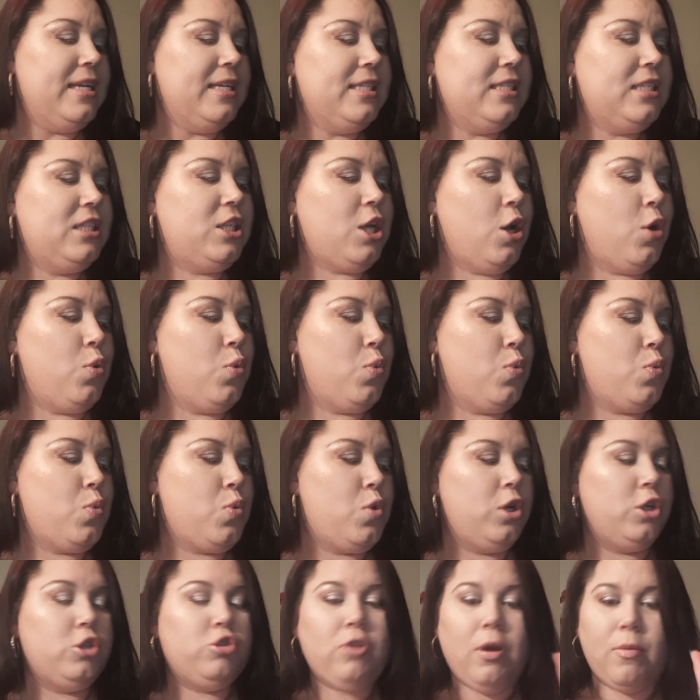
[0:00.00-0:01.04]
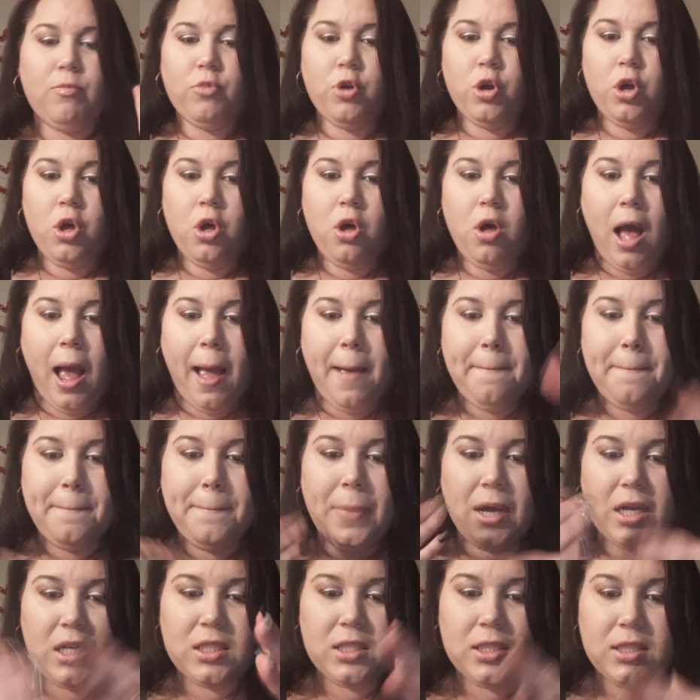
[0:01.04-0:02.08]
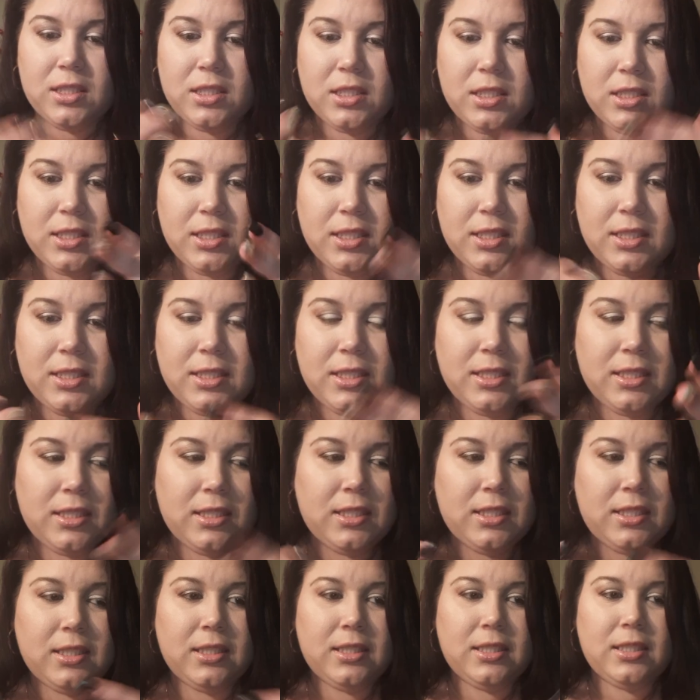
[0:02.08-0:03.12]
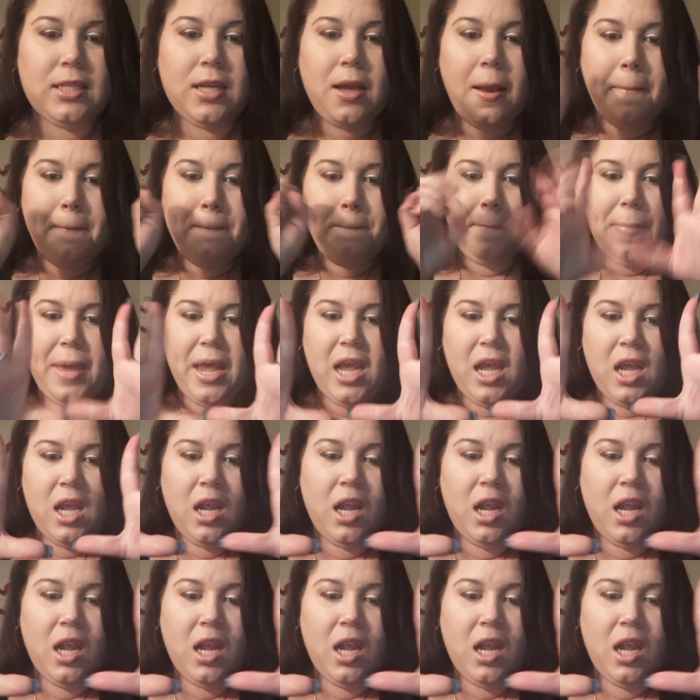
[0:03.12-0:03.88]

So, drum roll. Brrr, bing!